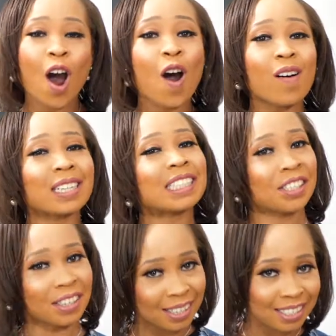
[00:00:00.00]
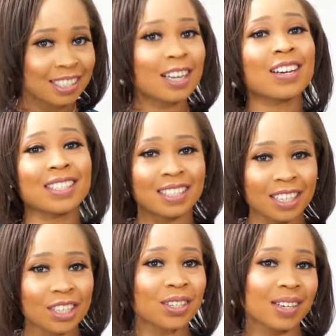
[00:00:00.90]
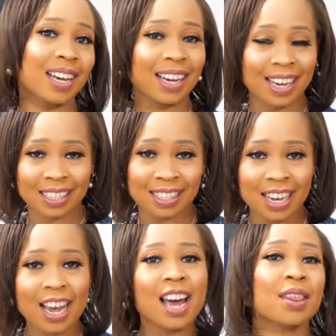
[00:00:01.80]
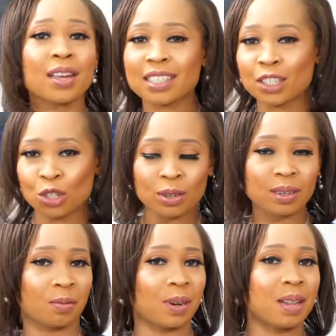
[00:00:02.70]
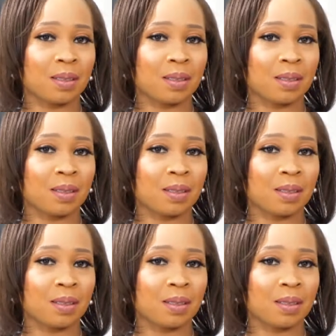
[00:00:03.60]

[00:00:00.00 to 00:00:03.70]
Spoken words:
or just conditioning it. These are 2 different